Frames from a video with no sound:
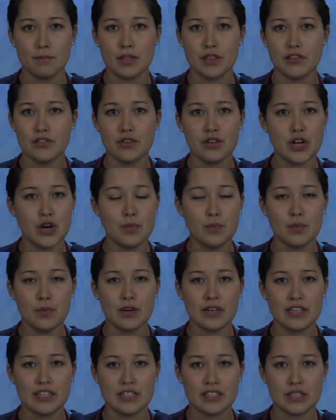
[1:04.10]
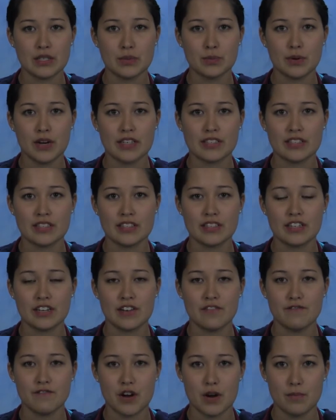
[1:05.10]
but there were no witnesses present to
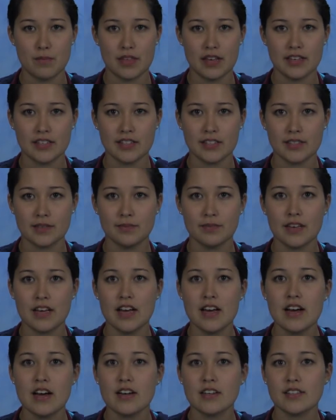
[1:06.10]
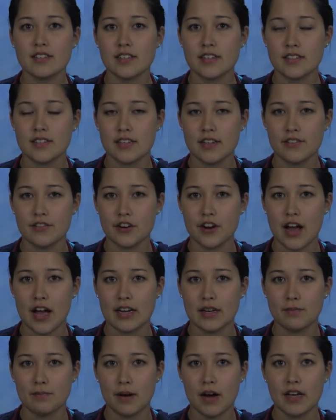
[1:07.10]
confirm this. A CT of her
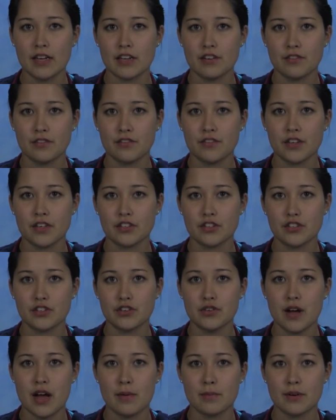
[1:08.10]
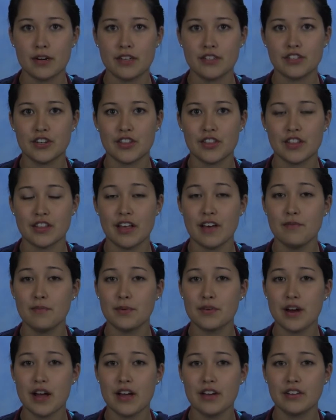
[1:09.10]
head and body revealed a new hemorrhage on the left
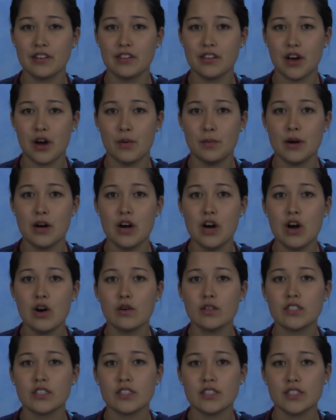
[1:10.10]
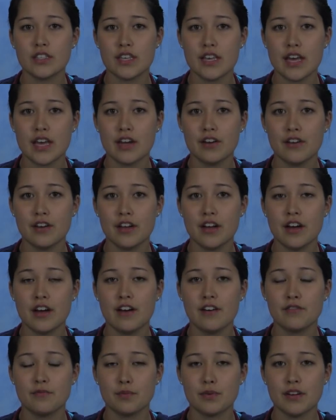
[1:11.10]
parietal lobe, which is the area
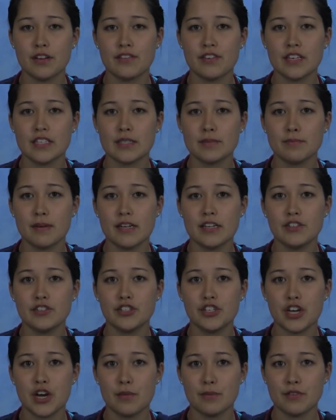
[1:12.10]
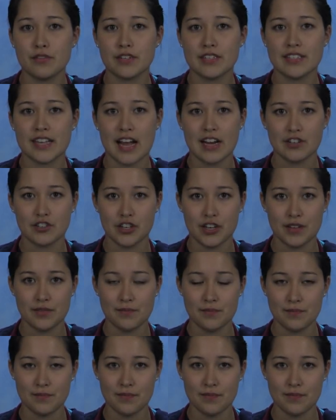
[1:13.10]
of previous meningioma resection.